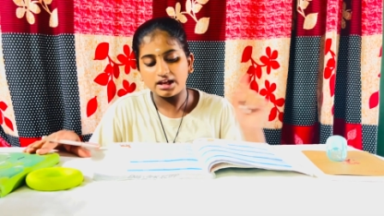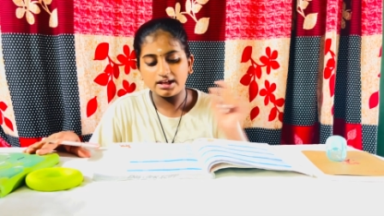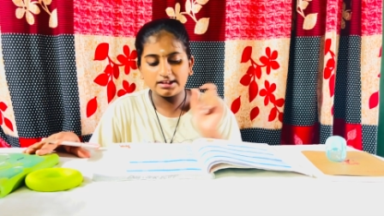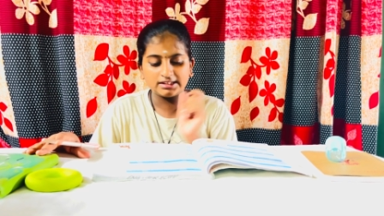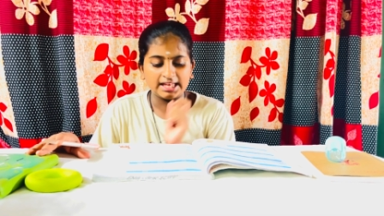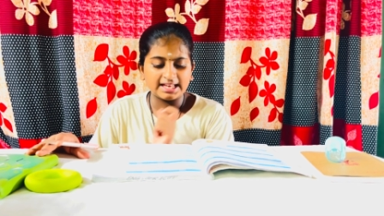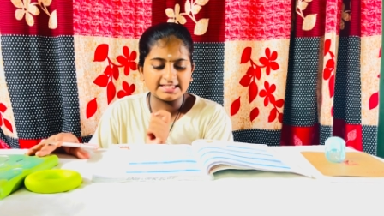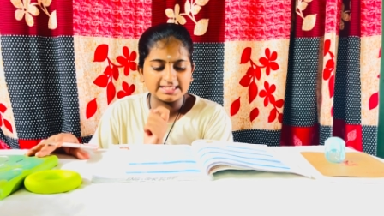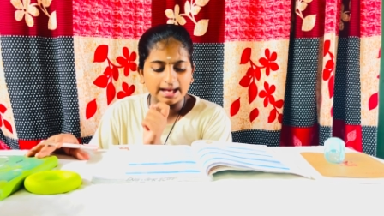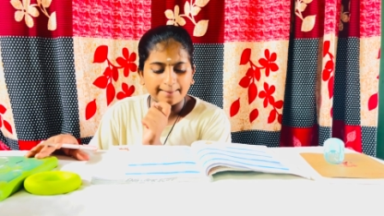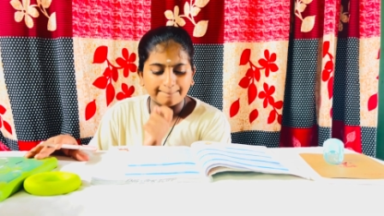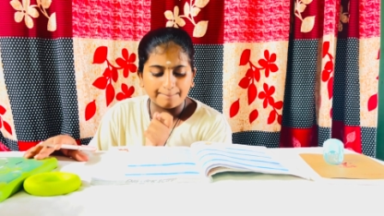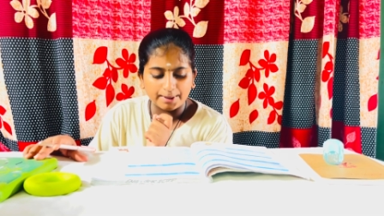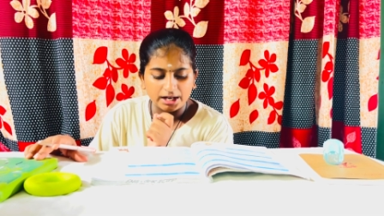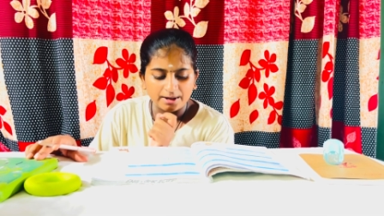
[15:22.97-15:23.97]

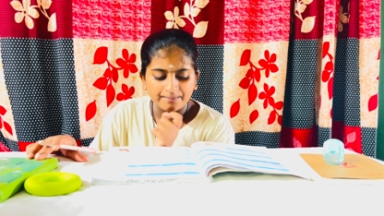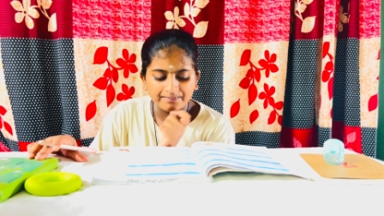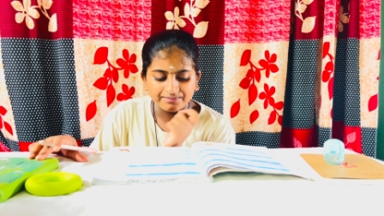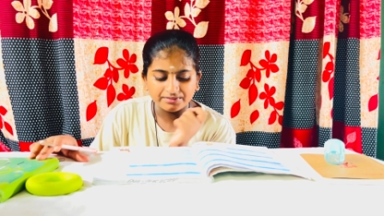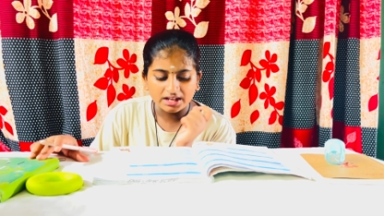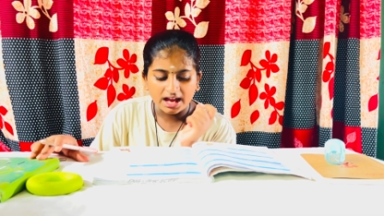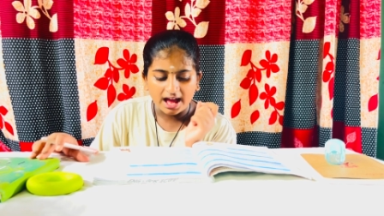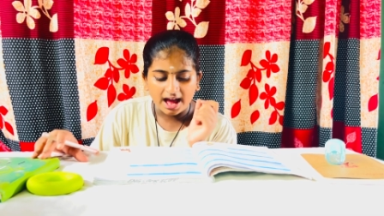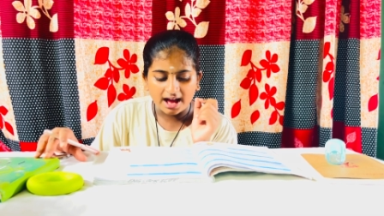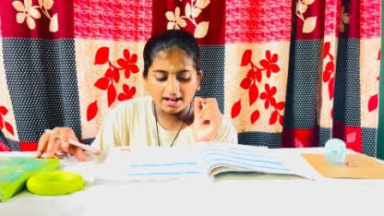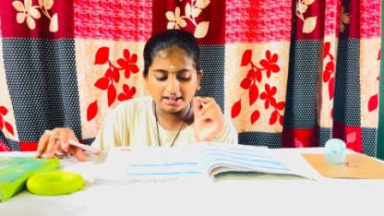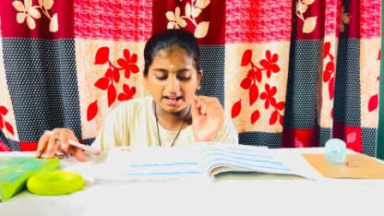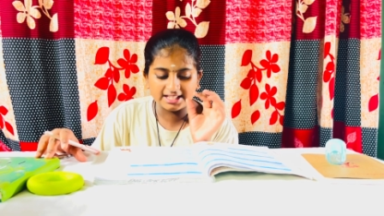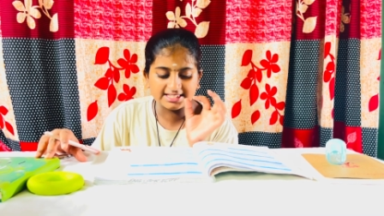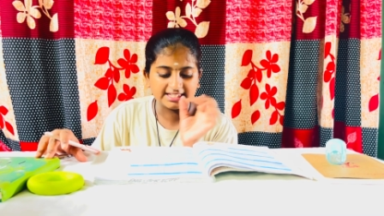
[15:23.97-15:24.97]
Example,
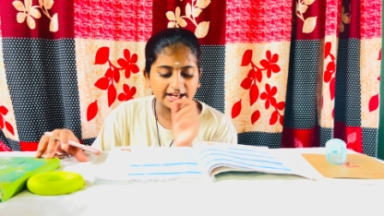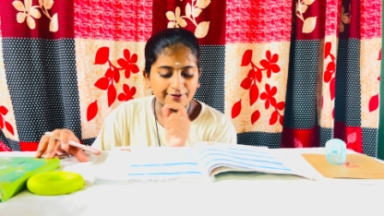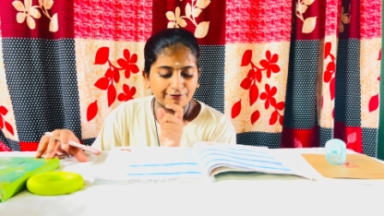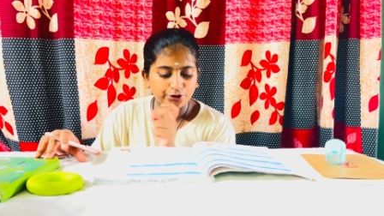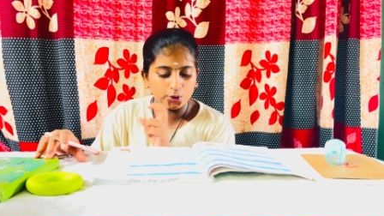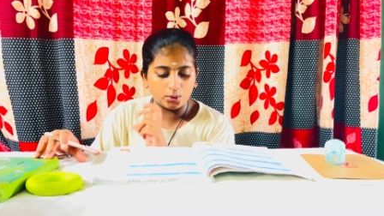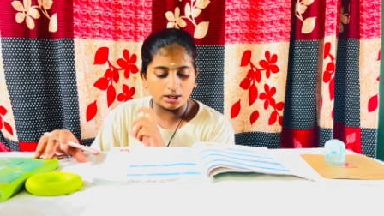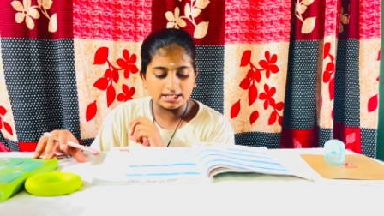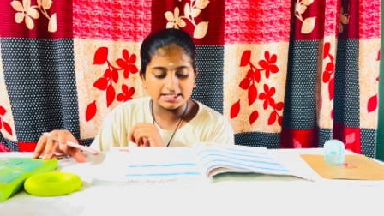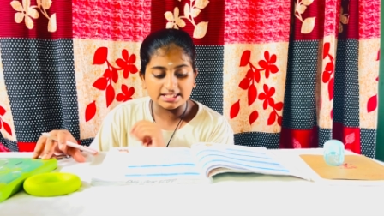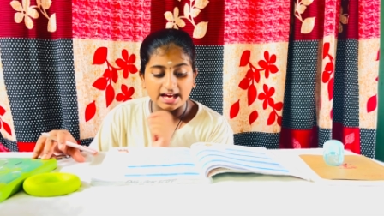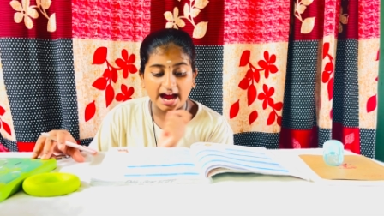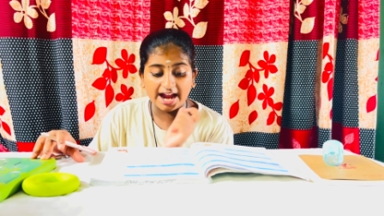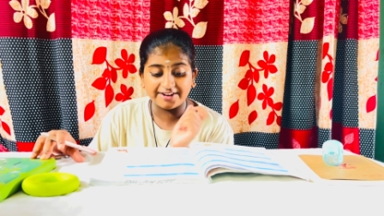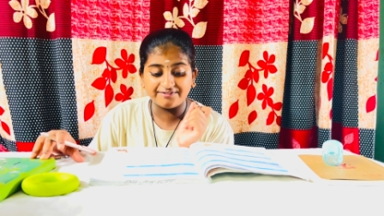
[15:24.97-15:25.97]
let's see a few words.
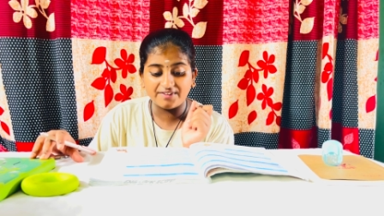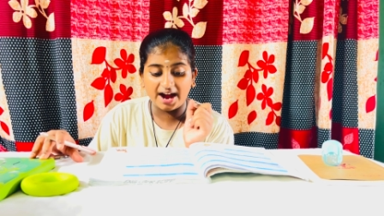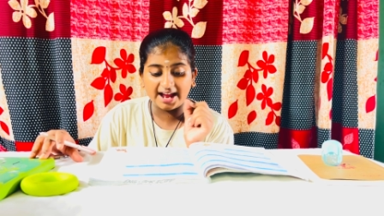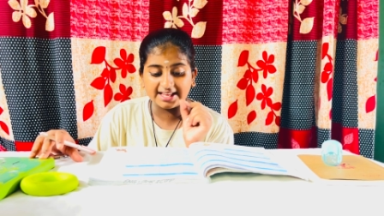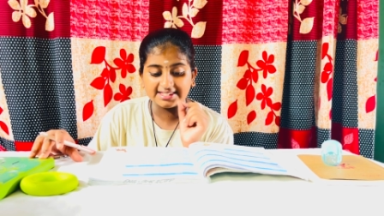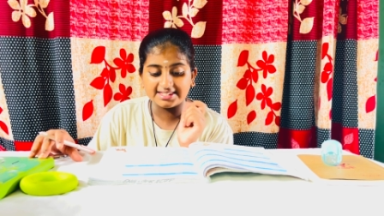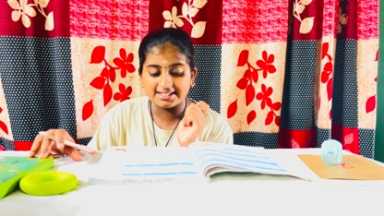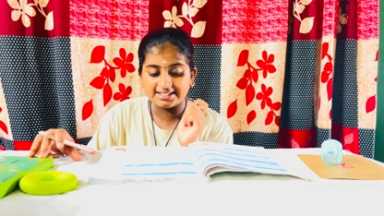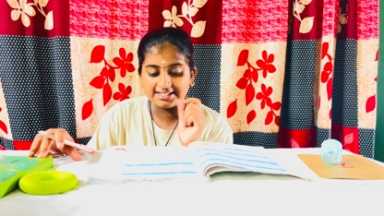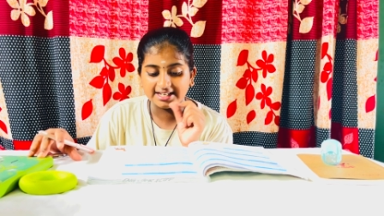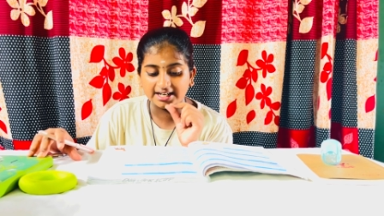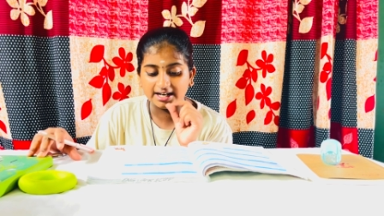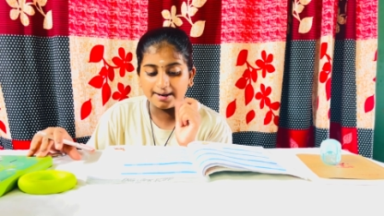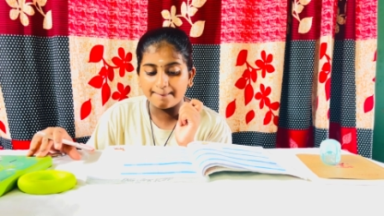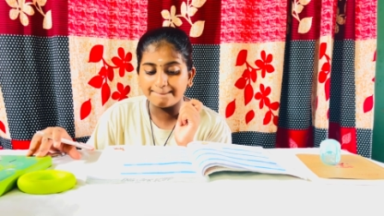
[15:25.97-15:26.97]
Advice,
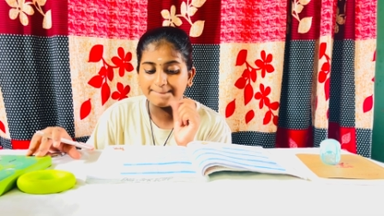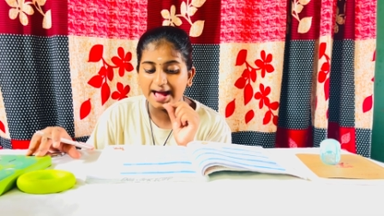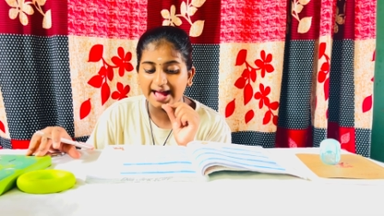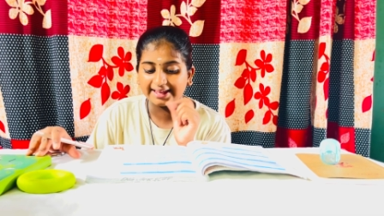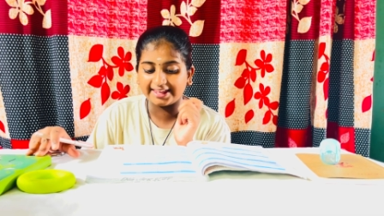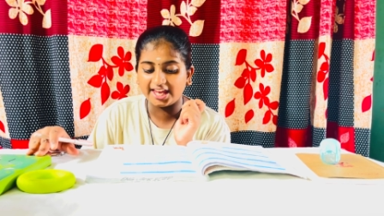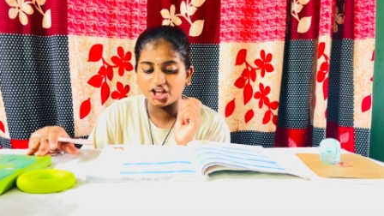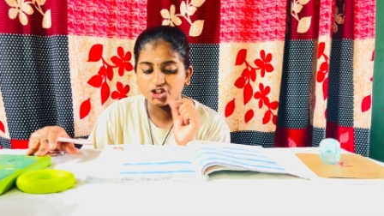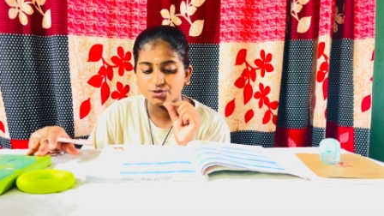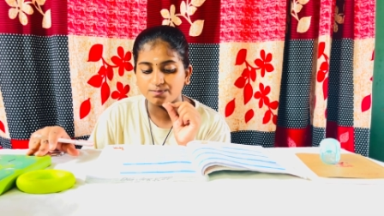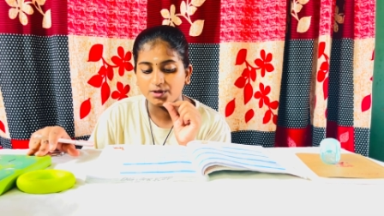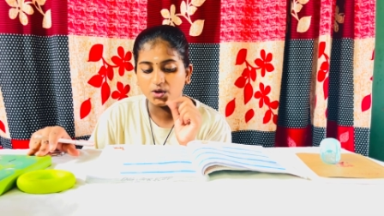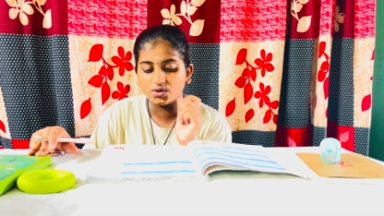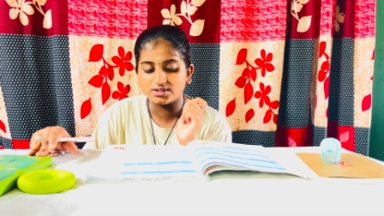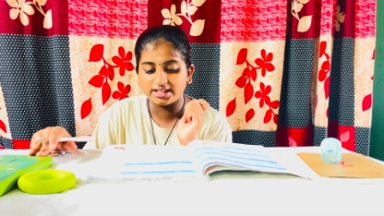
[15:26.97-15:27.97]
deer, baggage,
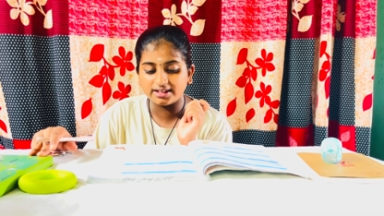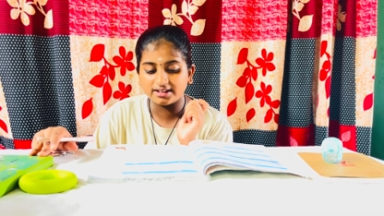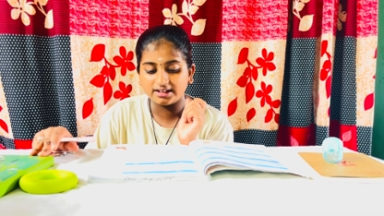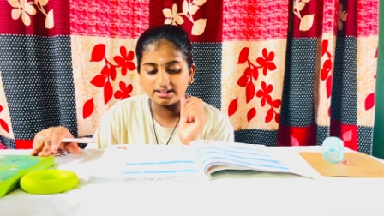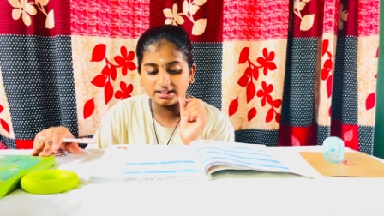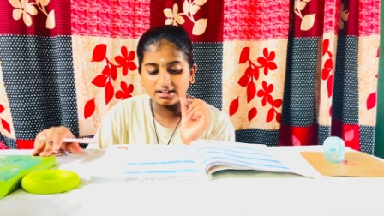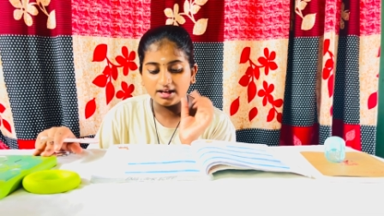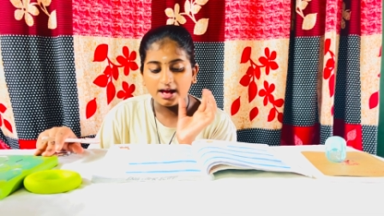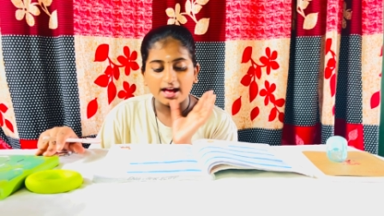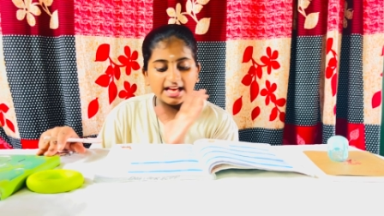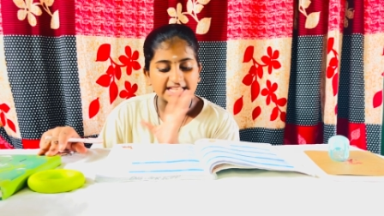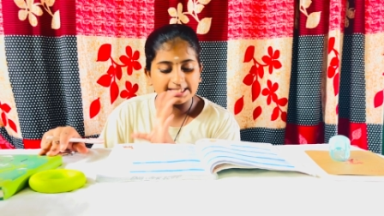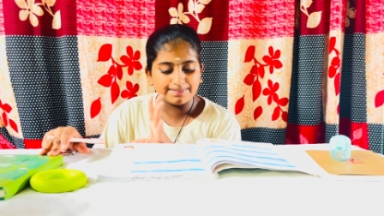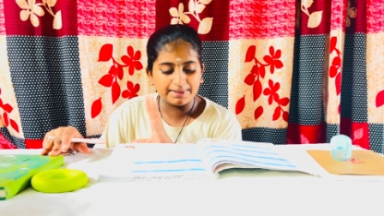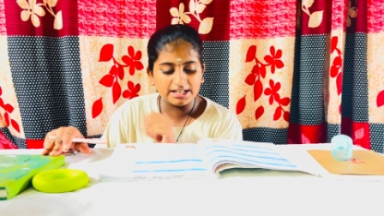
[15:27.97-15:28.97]
music,
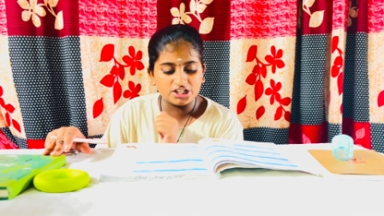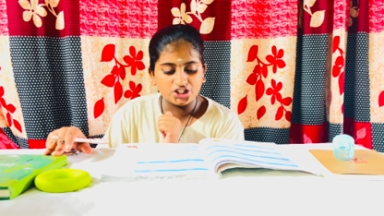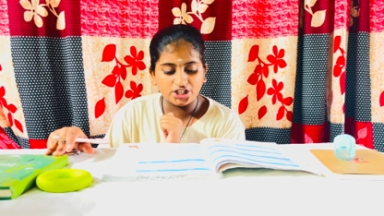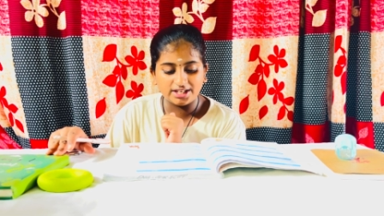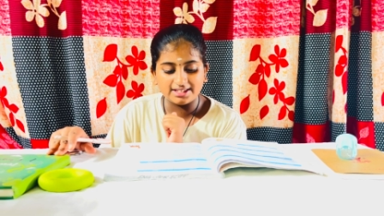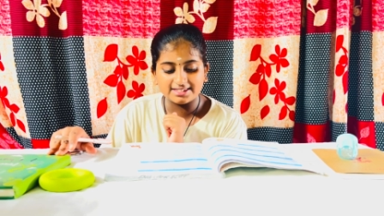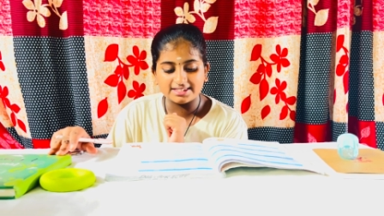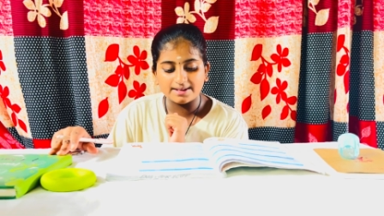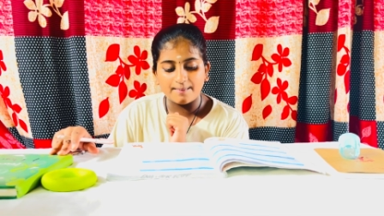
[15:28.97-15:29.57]
species.